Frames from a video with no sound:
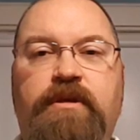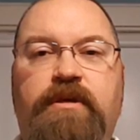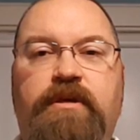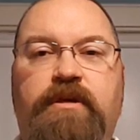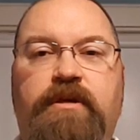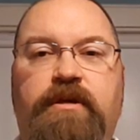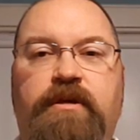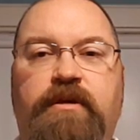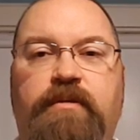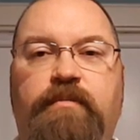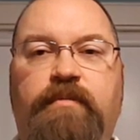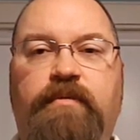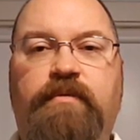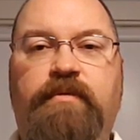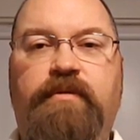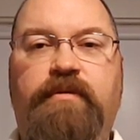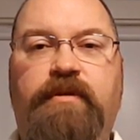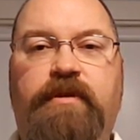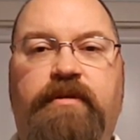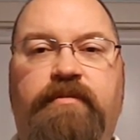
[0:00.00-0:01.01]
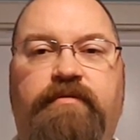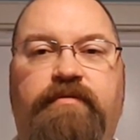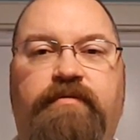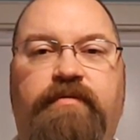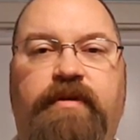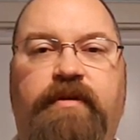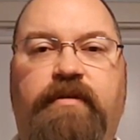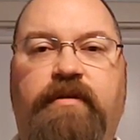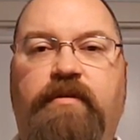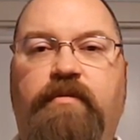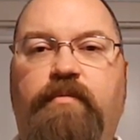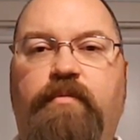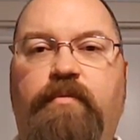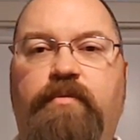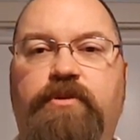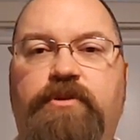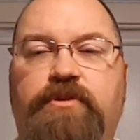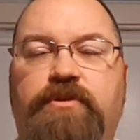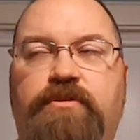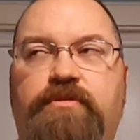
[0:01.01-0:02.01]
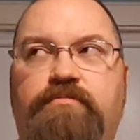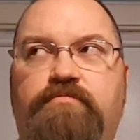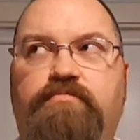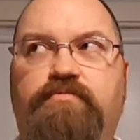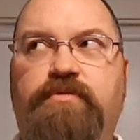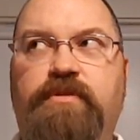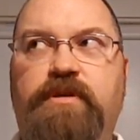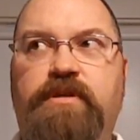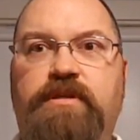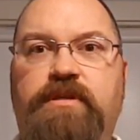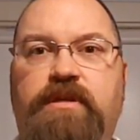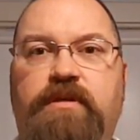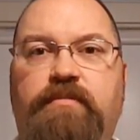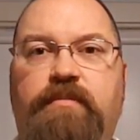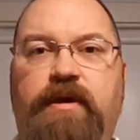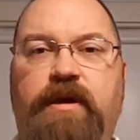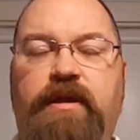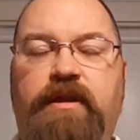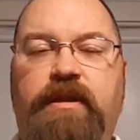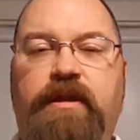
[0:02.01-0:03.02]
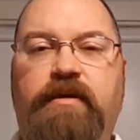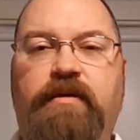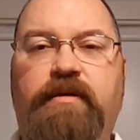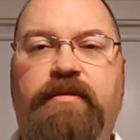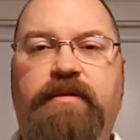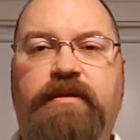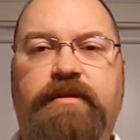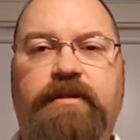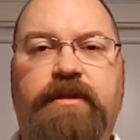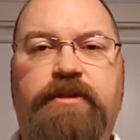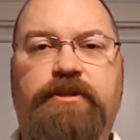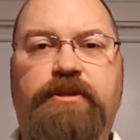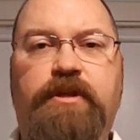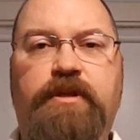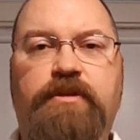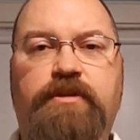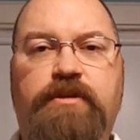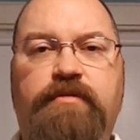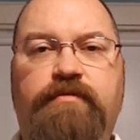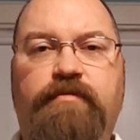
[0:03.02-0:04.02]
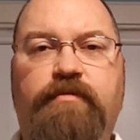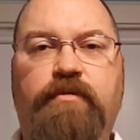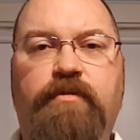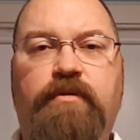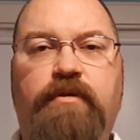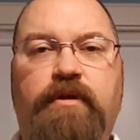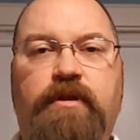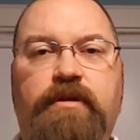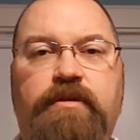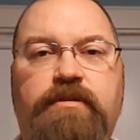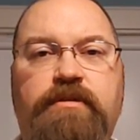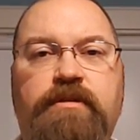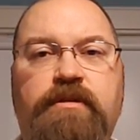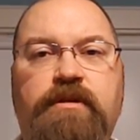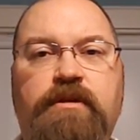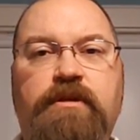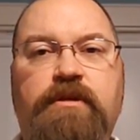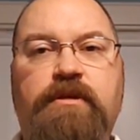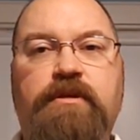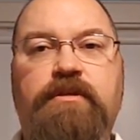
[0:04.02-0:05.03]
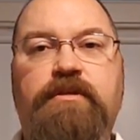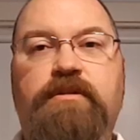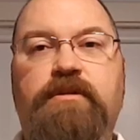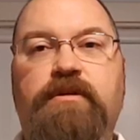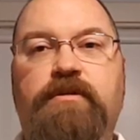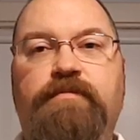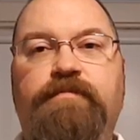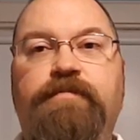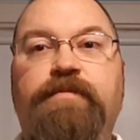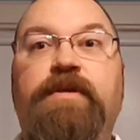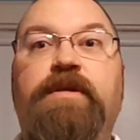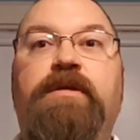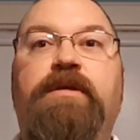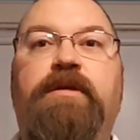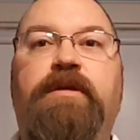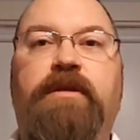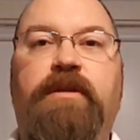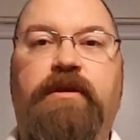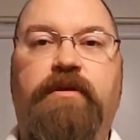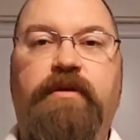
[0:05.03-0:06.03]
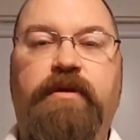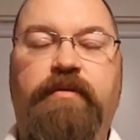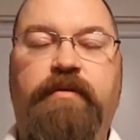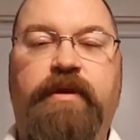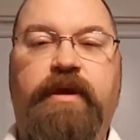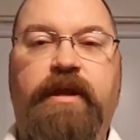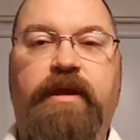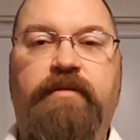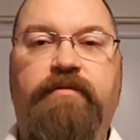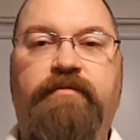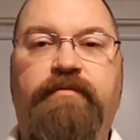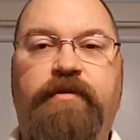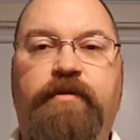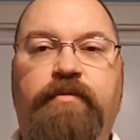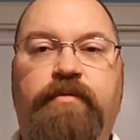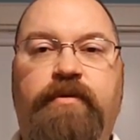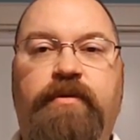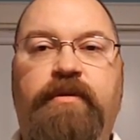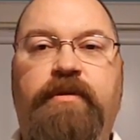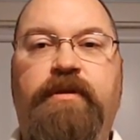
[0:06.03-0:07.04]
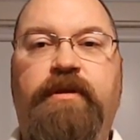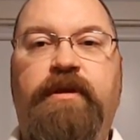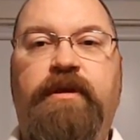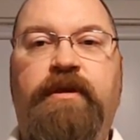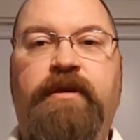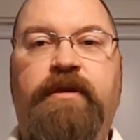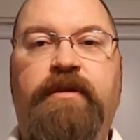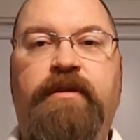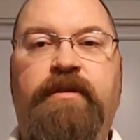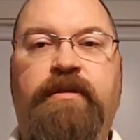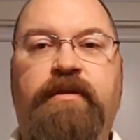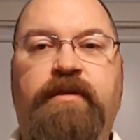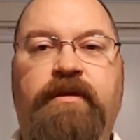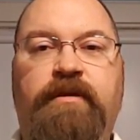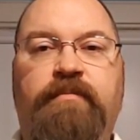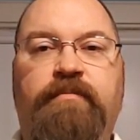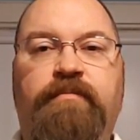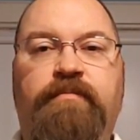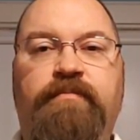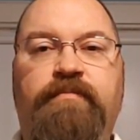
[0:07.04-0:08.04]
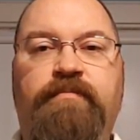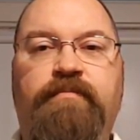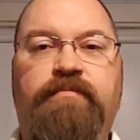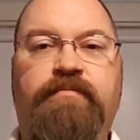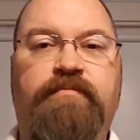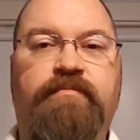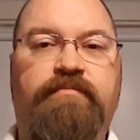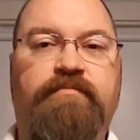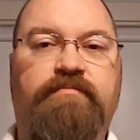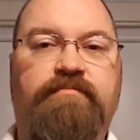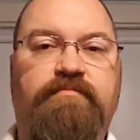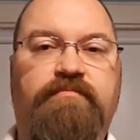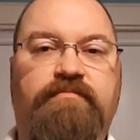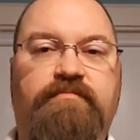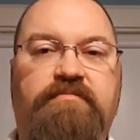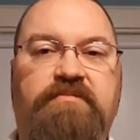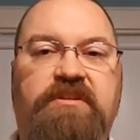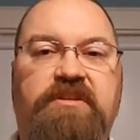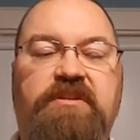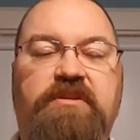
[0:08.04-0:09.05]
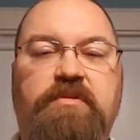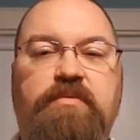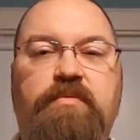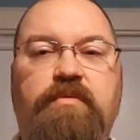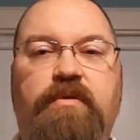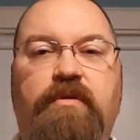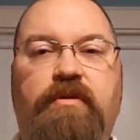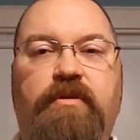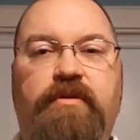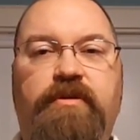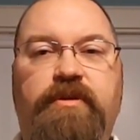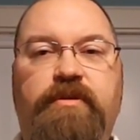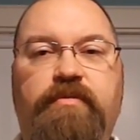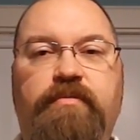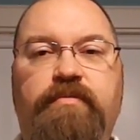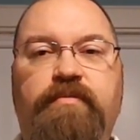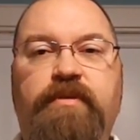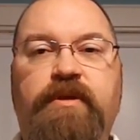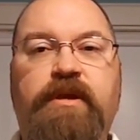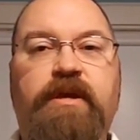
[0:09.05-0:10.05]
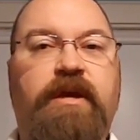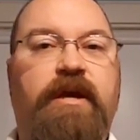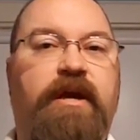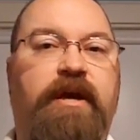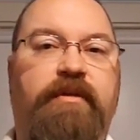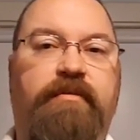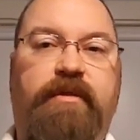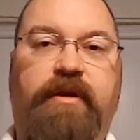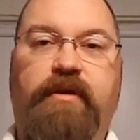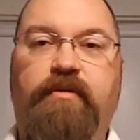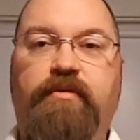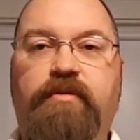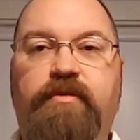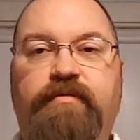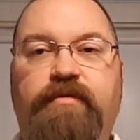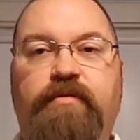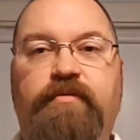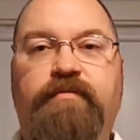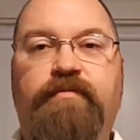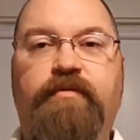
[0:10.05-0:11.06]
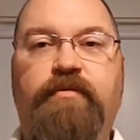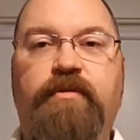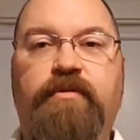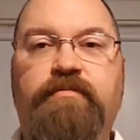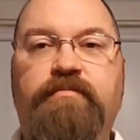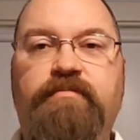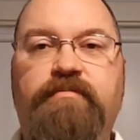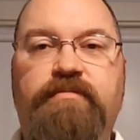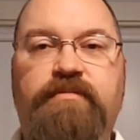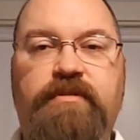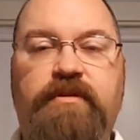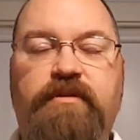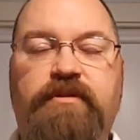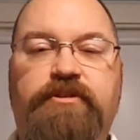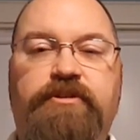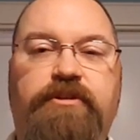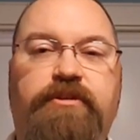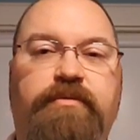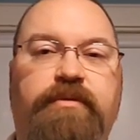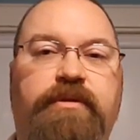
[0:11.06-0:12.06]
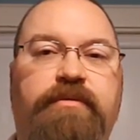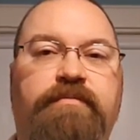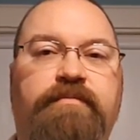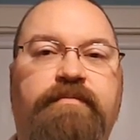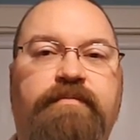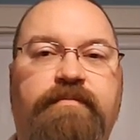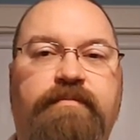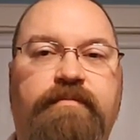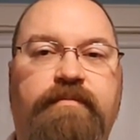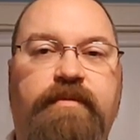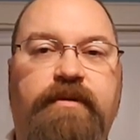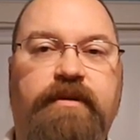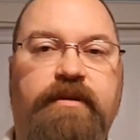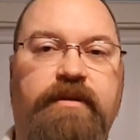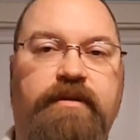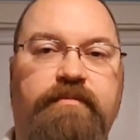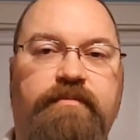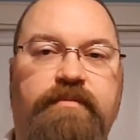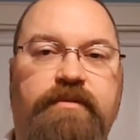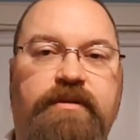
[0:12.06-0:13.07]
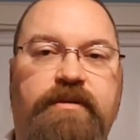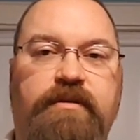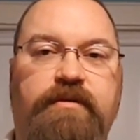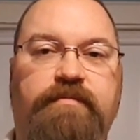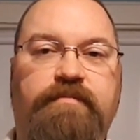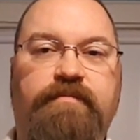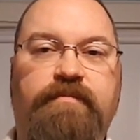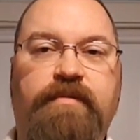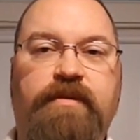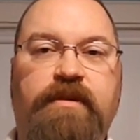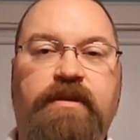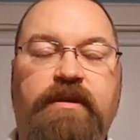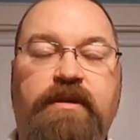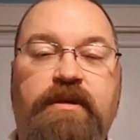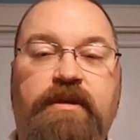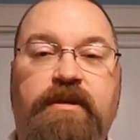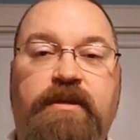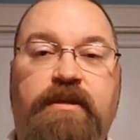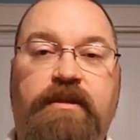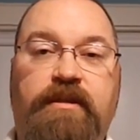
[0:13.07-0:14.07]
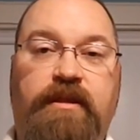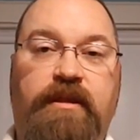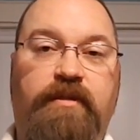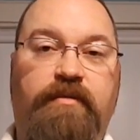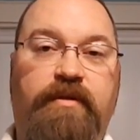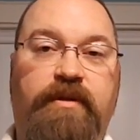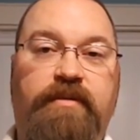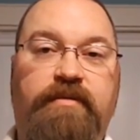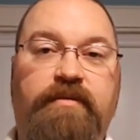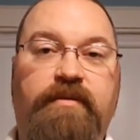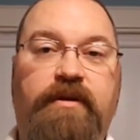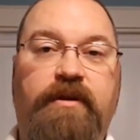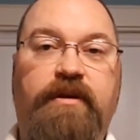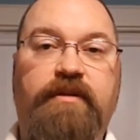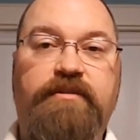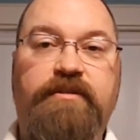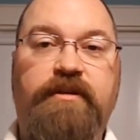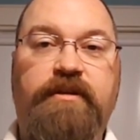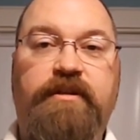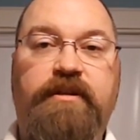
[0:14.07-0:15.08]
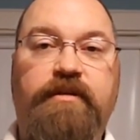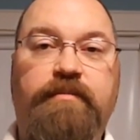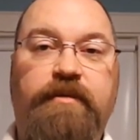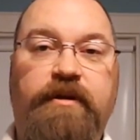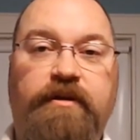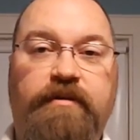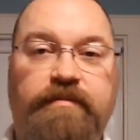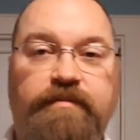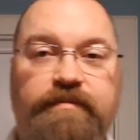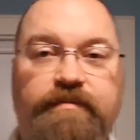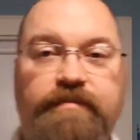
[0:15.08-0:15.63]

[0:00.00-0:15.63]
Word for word: Um, I got to figure out which place I'm at now. I think they changed it for, on us. So you got to go get out and vote. And um, did you? Are you? I don't care who you're voting for, as long as you do it. Um, so anyway, I'll talk to you tomorrow.